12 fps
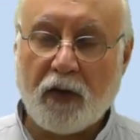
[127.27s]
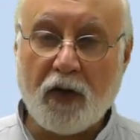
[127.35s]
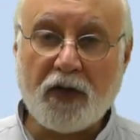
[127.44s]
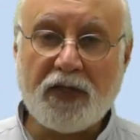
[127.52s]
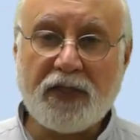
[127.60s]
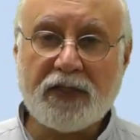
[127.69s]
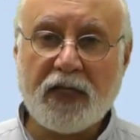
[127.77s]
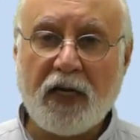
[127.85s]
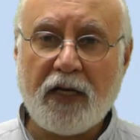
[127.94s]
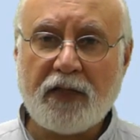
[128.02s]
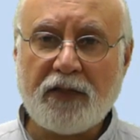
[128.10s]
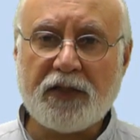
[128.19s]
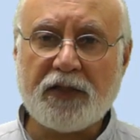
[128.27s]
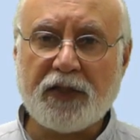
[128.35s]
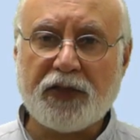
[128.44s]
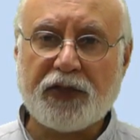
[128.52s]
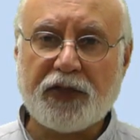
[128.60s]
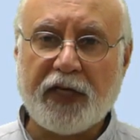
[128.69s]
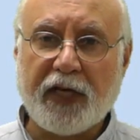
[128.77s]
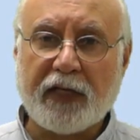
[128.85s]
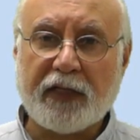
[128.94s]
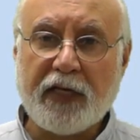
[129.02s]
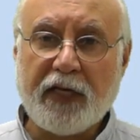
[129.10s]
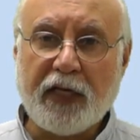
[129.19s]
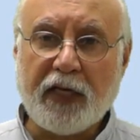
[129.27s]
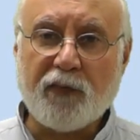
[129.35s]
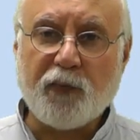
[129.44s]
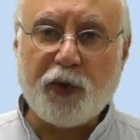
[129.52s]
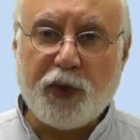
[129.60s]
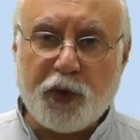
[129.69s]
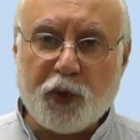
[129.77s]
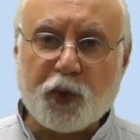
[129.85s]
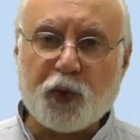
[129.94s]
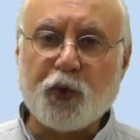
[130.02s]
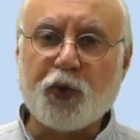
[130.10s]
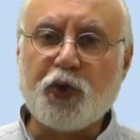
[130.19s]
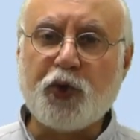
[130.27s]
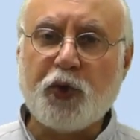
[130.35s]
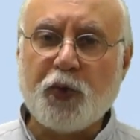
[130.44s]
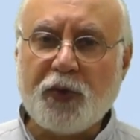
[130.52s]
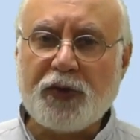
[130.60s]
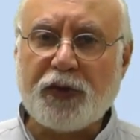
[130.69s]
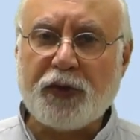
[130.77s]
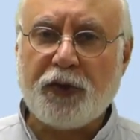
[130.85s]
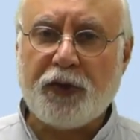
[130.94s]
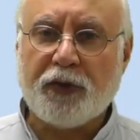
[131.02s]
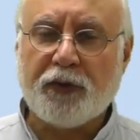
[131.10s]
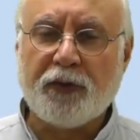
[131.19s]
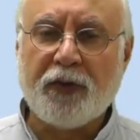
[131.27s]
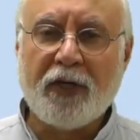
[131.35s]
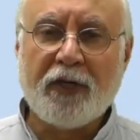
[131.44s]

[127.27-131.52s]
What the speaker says: are designed such that it would introduce to you